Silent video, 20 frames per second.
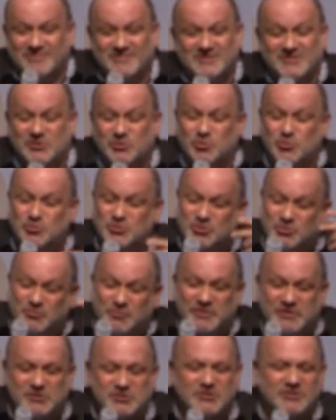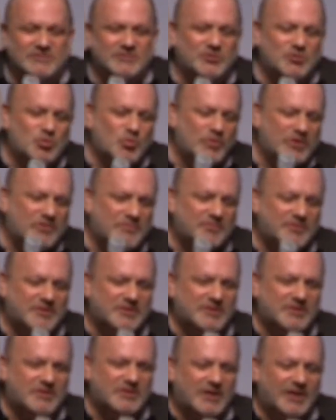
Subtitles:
It's a new generation, new way of thinking.